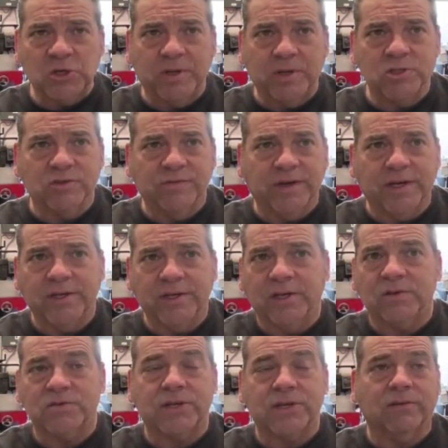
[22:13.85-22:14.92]

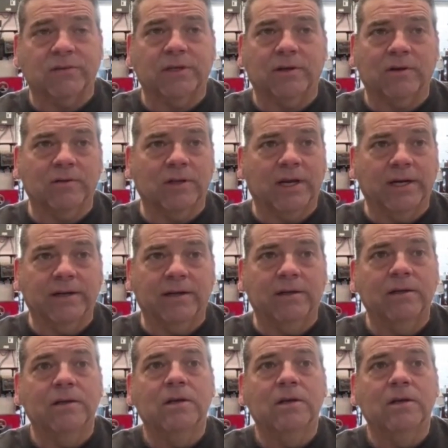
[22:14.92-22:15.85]
Pennsylvania, South Carolina,